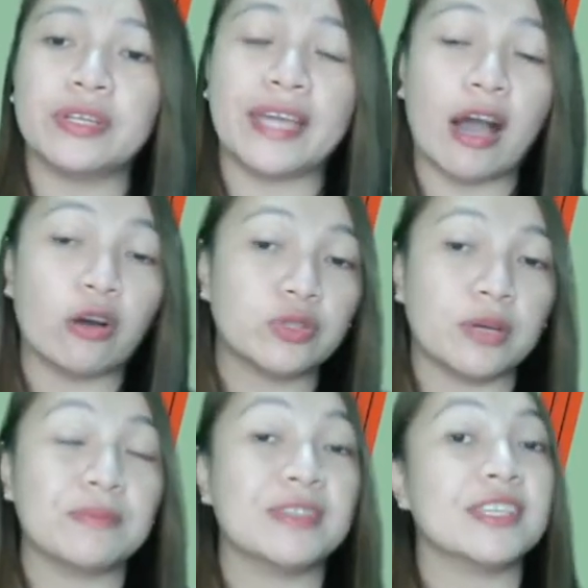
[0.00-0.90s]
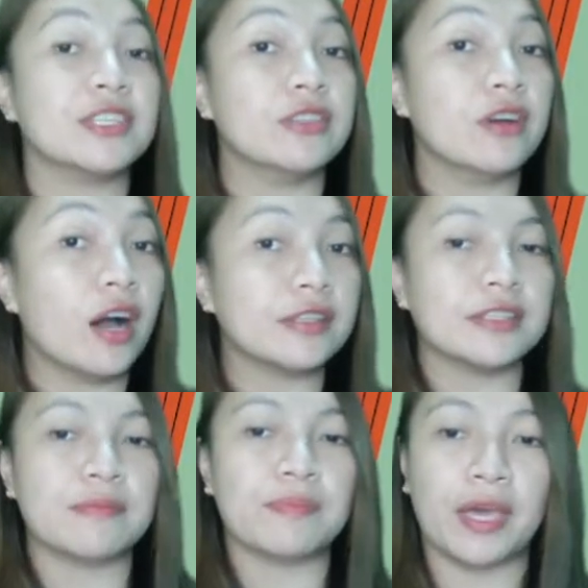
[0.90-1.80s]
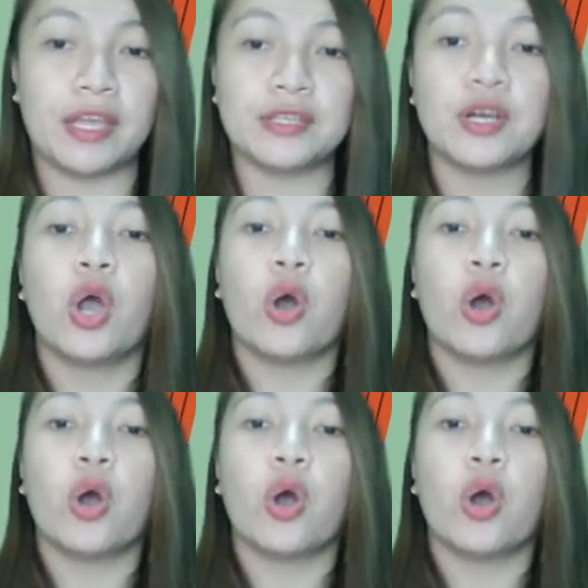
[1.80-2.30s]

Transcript: on the outcome does not depend